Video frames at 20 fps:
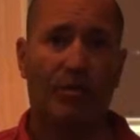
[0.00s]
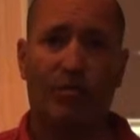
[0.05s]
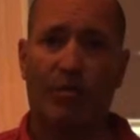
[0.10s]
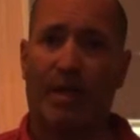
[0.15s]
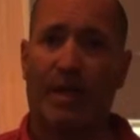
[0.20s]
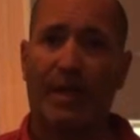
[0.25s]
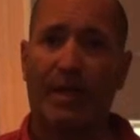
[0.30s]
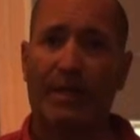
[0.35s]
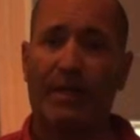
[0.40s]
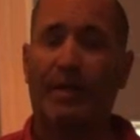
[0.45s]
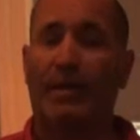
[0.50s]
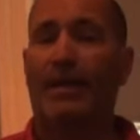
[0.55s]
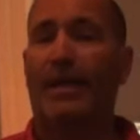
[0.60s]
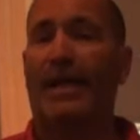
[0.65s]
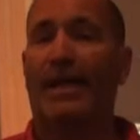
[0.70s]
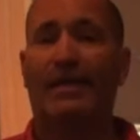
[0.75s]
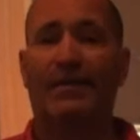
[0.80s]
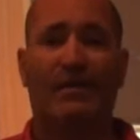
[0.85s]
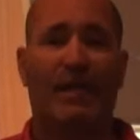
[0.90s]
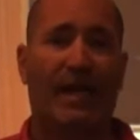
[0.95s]
drink,
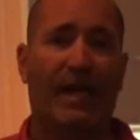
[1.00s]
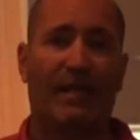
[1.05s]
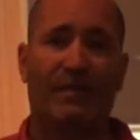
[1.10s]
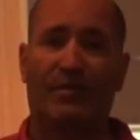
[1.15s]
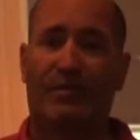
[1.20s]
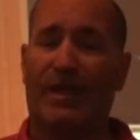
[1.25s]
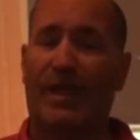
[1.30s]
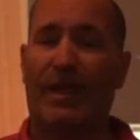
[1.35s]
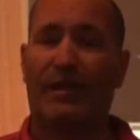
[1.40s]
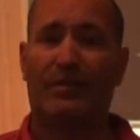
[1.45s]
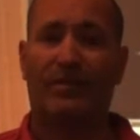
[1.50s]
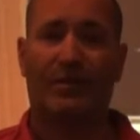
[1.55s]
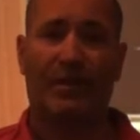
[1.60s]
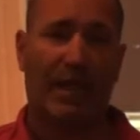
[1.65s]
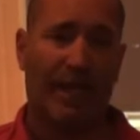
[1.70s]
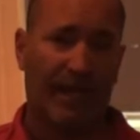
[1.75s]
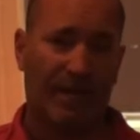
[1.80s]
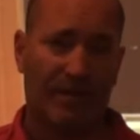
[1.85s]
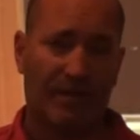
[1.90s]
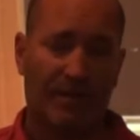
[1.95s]
and dance, dance,
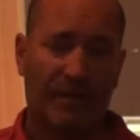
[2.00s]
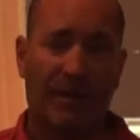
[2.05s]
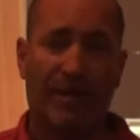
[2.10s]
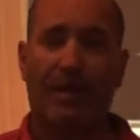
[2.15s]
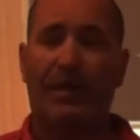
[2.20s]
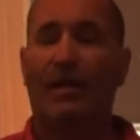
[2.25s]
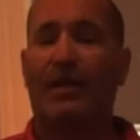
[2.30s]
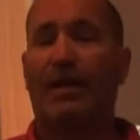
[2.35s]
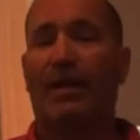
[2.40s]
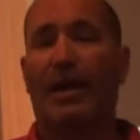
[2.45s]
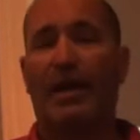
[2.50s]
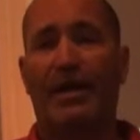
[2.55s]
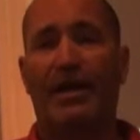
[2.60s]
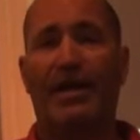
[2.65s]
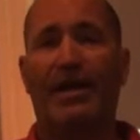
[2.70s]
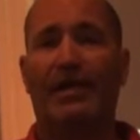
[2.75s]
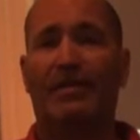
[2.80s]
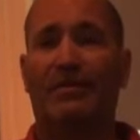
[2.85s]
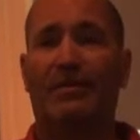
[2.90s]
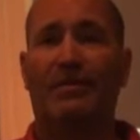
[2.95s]
dance. How do
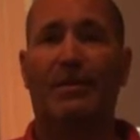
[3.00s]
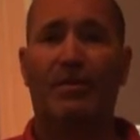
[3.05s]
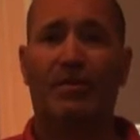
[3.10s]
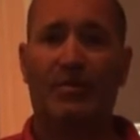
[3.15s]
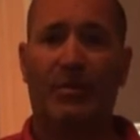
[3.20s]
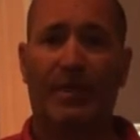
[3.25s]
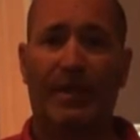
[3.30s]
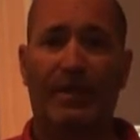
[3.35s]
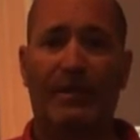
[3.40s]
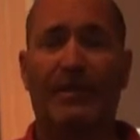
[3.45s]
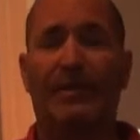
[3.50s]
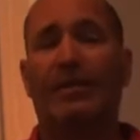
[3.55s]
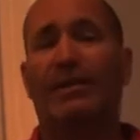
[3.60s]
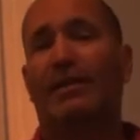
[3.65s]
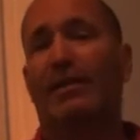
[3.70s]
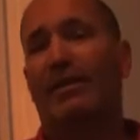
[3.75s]
you get them to drink?